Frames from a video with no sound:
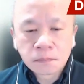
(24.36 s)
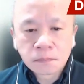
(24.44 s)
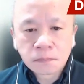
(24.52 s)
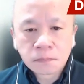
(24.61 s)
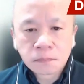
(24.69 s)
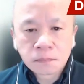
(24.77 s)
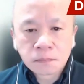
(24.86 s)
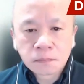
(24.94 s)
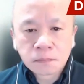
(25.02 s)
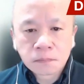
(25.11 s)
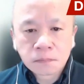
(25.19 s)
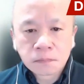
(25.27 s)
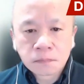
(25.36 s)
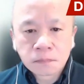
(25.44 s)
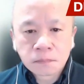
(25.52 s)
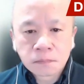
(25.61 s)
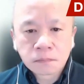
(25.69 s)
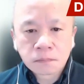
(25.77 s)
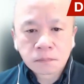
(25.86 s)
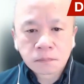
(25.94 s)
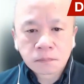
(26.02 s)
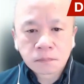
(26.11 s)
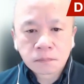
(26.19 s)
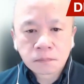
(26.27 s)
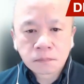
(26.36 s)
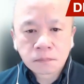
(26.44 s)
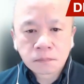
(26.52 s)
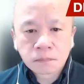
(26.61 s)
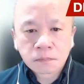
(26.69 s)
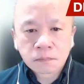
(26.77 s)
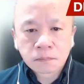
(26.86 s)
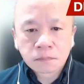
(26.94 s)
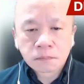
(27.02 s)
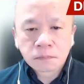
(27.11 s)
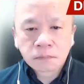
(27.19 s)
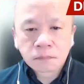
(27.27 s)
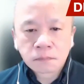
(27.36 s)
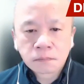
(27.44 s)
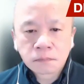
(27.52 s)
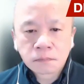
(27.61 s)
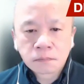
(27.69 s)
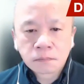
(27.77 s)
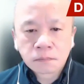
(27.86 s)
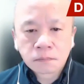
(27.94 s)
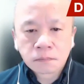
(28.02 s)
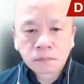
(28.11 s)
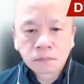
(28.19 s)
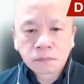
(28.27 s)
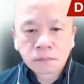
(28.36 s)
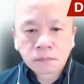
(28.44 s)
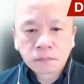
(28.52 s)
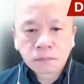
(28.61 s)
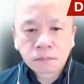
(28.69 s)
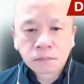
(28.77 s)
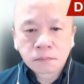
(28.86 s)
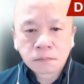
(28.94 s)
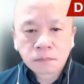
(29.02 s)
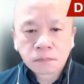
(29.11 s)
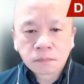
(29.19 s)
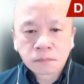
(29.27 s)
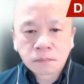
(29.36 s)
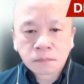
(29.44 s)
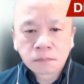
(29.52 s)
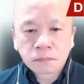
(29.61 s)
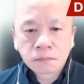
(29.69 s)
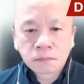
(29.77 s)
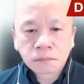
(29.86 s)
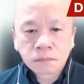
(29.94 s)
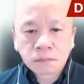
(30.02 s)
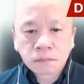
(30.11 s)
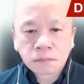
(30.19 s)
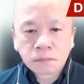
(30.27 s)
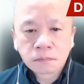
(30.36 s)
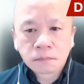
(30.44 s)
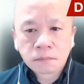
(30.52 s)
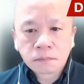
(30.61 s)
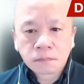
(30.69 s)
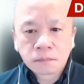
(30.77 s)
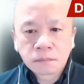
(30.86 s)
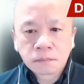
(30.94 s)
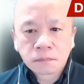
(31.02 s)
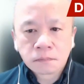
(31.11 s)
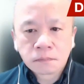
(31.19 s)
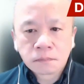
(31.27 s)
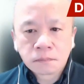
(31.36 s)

(not speaking)